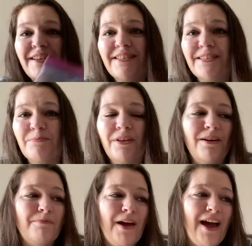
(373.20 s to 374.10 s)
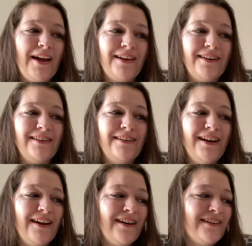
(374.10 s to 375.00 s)
Ziploc bag, and
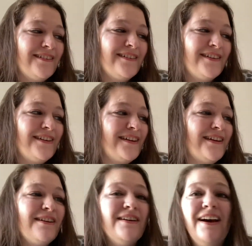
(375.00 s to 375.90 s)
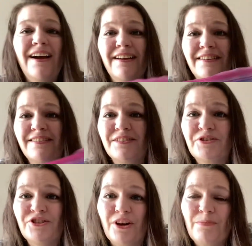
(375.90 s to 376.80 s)
I use
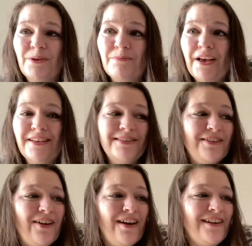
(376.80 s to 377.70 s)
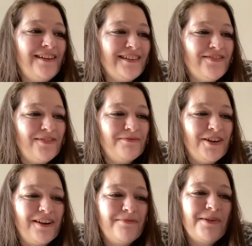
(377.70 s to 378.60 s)
shopping bags a lot from
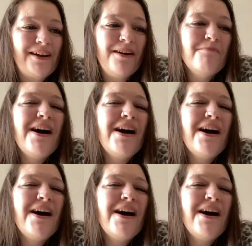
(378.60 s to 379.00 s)
Target pickup.